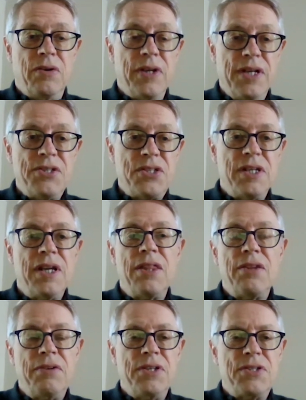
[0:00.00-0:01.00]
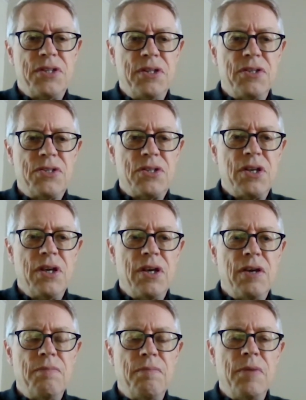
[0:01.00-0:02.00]
honest. Another is that
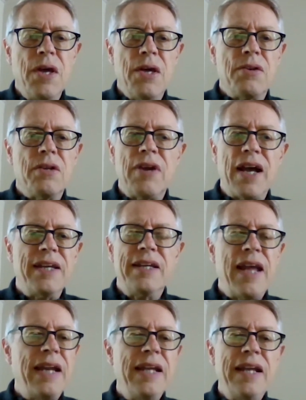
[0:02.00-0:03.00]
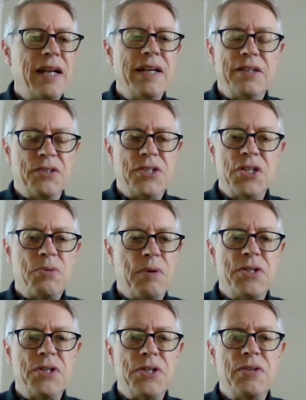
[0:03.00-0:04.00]
in any clinical
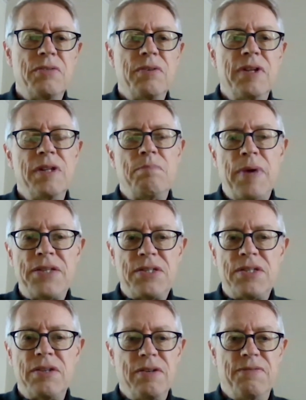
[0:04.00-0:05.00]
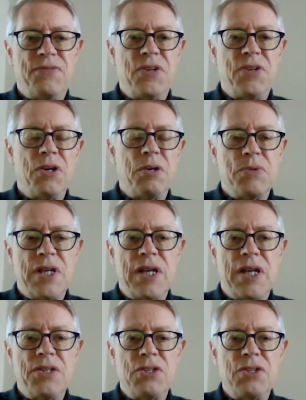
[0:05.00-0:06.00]
situation, in the best of
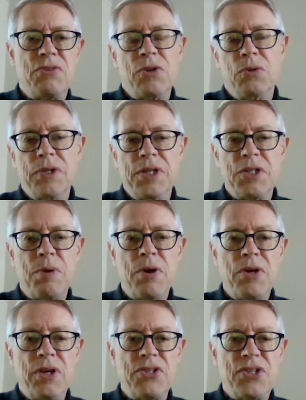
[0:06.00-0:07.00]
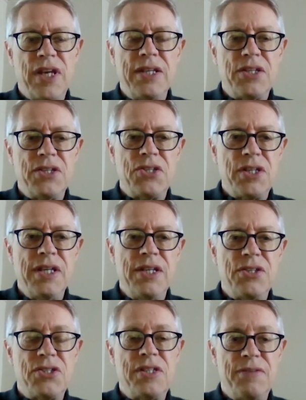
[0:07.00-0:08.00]
circumstances, recording smoking status
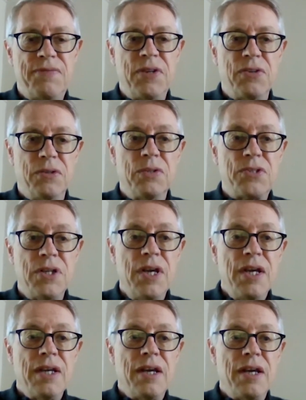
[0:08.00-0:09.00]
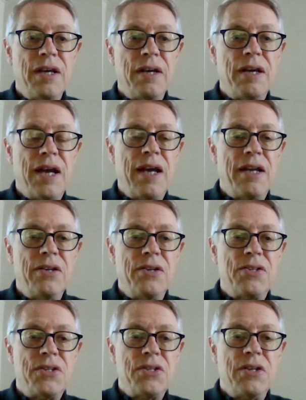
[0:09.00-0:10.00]
is difficult
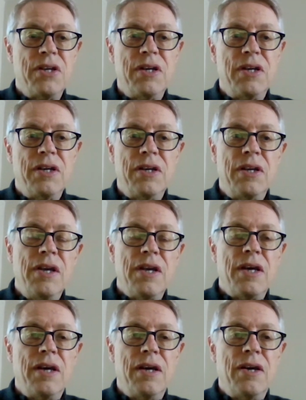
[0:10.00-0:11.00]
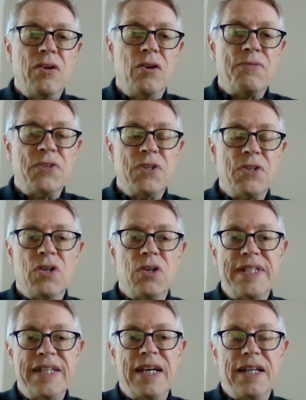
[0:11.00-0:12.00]
and often
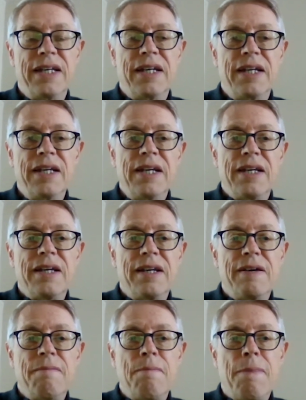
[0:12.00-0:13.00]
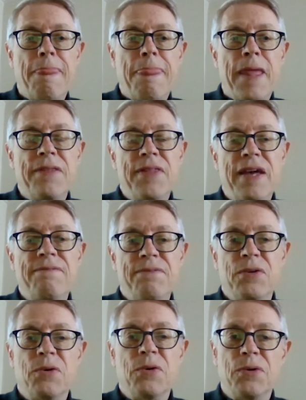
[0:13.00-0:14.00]
not done, and
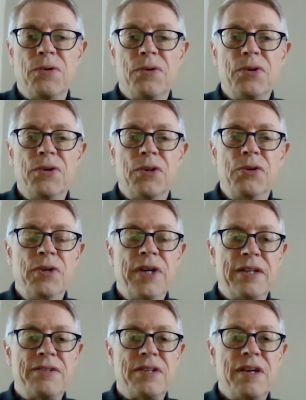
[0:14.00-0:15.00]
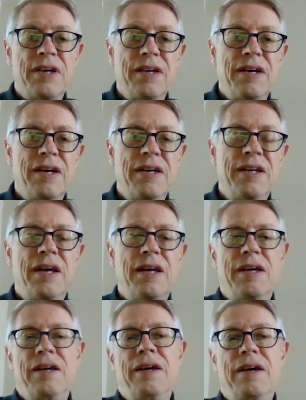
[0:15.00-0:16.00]
therefore you get
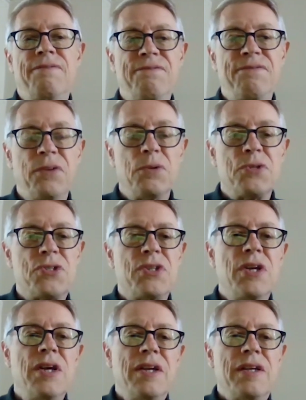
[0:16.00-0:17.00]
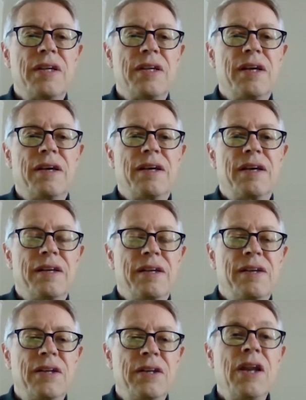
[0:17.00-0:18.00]
a false
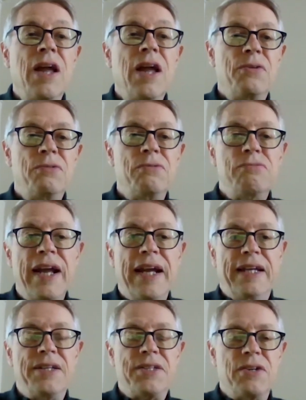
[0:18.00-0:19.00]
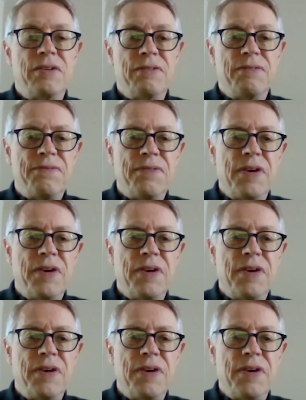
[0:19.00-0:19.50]
low rate of